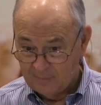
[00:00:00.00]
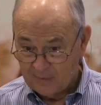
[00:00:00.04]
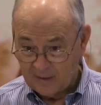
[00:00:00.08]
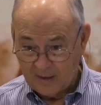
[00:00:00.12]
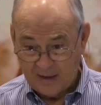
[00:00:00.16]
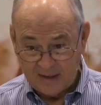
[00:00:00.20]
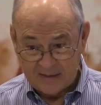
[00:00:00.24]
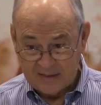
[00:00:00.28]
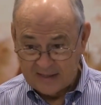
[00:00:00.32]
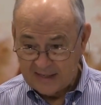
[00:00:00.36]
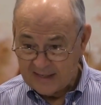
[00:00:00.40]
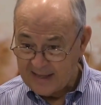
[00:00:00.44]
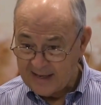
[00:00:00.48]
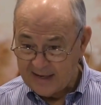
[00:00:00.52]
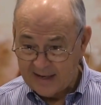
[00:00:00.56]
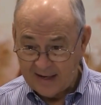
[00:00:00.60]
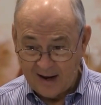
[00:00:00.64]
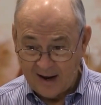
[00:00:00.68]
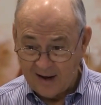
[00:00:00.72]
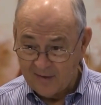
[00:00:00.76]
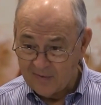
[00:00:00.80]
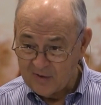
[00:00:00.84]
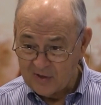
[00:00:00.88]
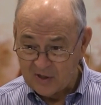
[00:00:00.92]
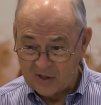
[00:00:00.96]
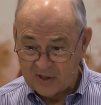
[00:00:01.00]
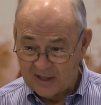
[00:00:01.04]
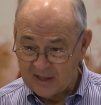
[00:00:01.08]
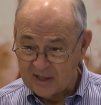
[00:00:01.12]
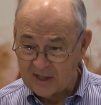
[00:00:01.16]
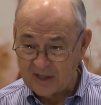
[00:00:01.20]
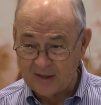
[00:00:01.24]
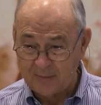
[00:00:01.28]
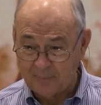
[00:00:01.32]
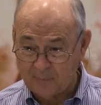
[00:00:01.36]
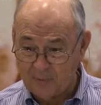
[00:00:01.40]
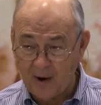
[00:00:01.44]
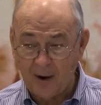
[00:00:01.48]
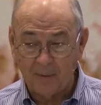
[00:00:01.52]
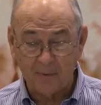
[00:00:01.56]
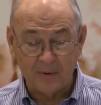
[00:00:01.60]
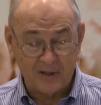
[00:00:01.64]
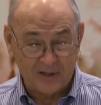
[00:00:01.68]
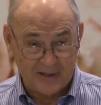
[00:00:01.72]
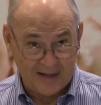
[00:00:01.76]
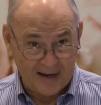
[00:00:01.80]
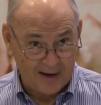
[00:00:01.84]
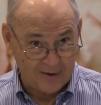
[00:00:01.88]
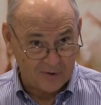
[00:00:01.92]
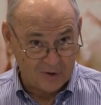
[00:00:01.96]
Now, I say that not in the sense that it probably
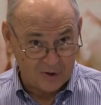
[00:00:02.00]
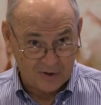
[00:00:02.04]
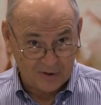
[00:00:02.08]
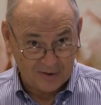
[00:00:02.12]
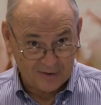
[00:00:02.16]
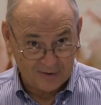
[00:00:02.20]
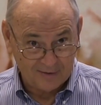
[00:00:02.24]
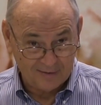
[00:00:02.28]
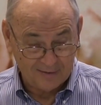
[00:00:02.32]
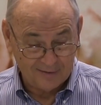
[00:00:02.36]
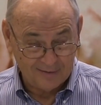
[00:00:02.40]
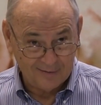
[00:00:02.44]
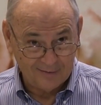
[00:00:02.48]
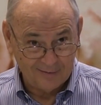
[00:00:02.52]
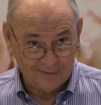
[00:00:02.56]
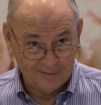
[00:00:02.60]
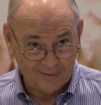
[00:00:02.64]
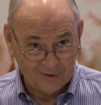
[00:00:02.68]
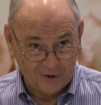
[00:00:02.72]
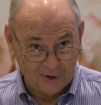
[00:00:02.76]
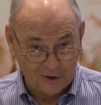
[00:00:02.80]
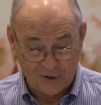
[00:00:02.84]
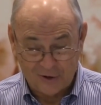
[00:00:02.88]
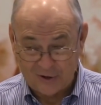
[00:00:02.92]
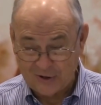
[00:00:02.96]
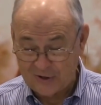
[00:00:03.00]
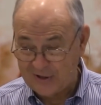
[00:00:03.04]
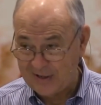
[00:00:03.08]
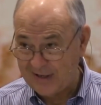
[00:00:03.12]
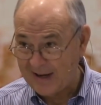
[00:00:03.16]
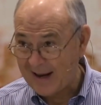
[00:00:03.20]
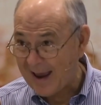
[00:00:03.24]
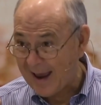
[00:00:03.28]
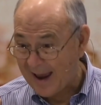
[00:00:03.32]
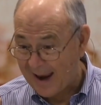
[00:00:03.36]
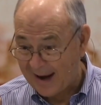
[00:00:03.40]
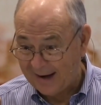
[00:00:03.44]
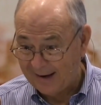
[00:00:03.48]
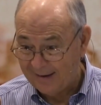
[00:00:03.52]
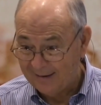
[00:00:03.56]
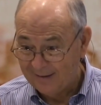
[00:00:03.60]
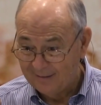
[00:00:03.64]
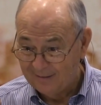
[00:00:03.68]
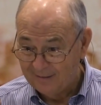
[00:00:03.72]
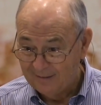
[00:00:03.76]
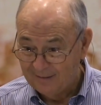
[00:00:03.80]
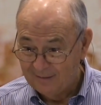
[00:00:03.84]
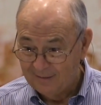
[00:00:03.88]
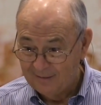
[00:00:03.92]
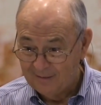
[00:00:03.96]
sounds to us today,
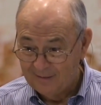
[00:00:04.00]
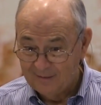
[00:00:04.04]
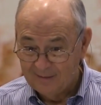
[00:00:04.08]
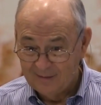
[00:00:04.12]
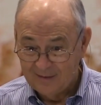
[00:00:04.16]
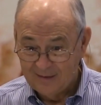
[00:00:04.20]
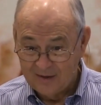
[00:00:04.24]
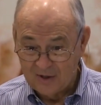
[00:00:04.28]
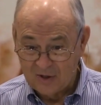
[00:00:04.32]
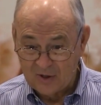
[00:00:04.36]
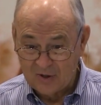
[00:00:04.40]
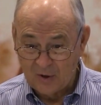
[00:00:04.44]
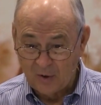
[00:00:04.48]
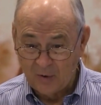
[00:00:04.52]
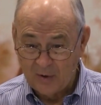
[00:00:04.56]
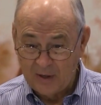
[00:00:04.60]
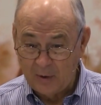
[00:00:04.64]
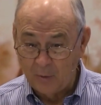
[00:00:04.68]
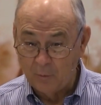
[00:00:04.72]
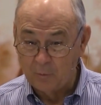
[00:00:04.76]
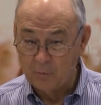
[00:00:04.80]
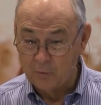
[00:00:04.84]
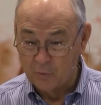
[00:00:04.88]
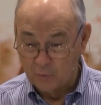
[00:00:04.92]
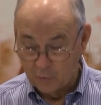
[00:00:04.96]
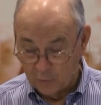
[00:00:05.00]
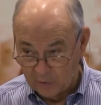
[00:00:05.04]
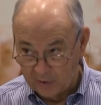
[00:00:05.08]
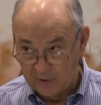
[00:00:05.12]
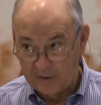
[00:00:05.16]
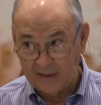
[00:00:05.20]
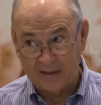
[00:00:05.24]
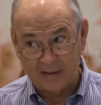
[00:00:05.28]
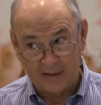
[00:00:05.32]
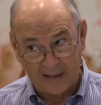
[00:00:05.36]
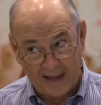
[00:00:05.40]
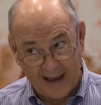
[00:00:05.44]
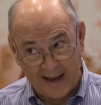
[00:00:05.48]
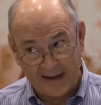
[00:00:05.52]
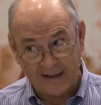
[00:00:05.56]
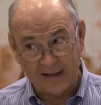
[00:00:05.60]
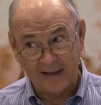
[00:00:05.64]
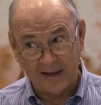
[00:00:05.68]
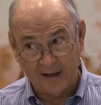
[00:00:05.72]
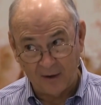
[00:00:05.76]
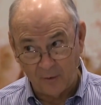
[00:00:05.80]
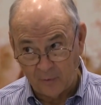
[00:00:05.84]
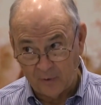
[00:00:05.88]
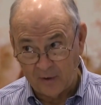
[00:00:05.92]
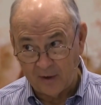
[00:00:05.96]
as though he was really glad to
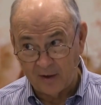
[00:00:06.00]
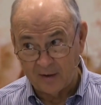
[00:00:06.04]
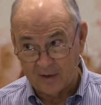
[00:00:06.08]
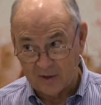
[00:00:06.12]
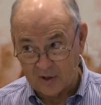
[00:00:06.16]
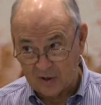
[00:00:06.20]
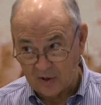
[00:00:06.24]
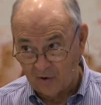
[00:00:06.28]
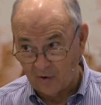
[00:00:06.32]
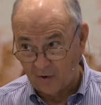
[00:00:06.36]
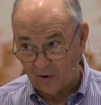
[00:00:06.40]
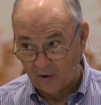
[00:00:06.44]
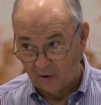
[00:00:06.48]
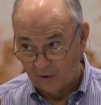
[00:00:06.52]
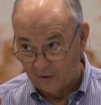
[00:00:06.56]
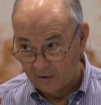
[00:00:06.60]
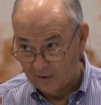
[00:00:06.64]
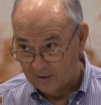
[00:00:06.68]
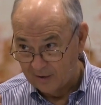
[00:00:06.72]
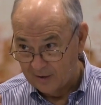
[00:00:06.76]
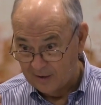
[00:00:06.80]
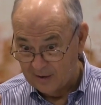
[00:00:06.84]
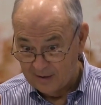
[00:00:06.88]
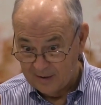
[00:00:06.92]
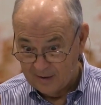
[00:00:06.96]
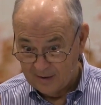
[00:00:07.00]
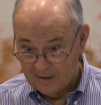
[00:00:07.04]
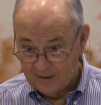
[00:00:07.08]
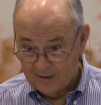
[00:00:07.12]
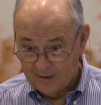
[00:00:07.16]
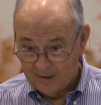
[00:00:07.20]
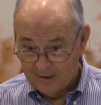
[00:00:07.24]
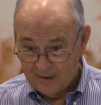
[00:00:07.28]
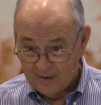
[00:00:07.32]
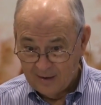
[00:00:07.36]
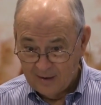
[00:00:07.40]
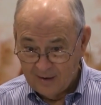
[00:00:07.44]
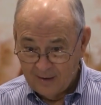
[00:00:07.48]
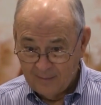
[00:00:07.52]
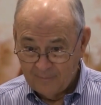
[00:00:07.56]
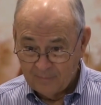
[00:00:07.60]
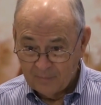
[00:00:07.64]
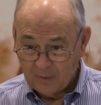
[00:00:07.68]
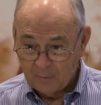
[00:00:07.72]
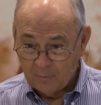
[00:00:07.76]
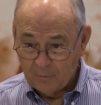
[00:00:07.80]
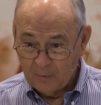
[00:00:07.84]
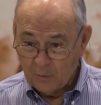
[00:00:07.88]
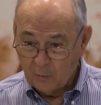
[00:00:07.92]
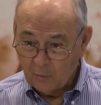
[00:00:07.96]
get rid of this girl,
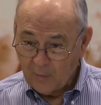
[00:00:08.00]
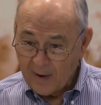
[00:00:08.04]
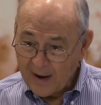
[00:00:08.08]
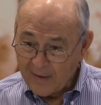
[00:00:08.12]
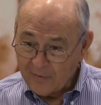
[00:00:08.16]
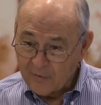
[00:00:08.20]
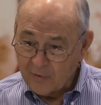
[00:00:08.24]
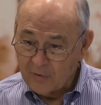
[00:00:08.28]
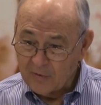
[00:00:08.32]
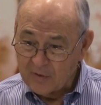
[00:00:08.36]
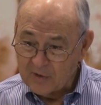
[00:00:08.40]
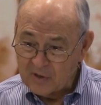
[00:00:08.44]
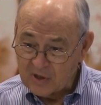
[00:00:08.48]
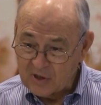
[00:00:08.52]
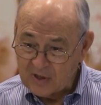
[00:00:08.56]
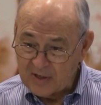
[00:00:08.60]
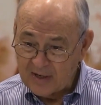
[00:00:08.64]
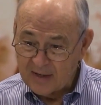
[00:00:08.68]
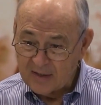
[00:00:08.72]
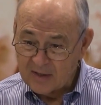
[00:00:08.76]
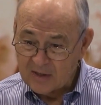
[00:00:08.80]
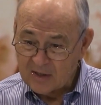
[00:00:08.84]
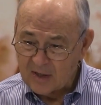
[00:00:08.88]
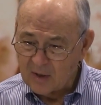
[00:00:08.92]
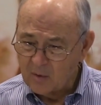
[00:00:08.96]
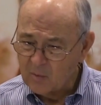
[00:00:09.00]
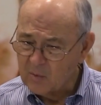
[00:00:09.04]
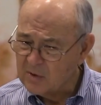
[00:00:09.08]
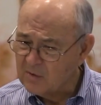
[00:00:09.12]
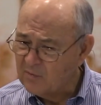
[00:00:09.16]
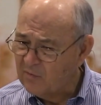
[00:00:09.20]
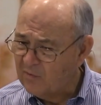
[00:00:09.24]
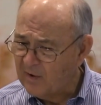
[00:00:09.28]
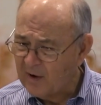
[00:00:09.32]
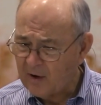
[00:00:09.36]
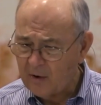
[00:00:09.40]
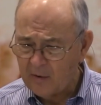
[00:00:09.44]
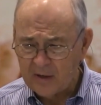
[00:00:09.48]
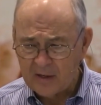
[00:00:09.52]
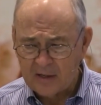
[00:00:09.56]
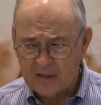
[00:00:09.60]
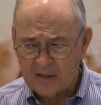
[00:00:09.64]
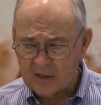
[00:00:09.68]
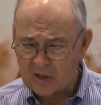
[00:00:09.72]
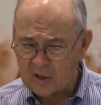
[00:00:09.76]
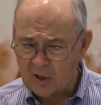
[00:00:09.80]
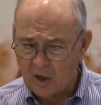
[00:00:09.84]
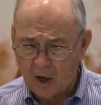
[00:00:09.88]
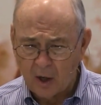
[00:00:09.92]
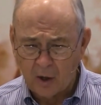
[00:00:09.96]
but rather in the sense that it was very
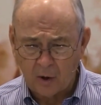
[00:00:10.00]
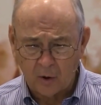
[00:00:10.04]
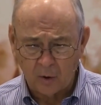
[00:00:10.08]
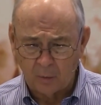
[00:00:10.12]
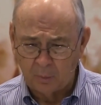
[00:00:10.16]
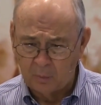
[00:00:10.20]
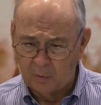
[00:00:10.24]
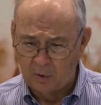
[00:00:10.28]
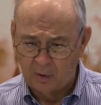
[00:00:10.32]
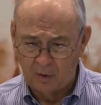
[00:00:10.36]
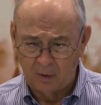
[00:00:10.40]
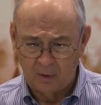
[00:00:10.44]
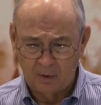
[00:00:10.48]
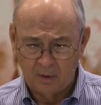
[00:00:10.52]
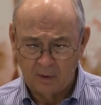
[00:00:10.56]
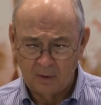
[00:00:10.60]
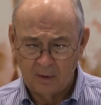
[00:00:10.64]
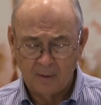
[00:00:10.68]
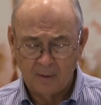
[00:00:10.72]
dishonorable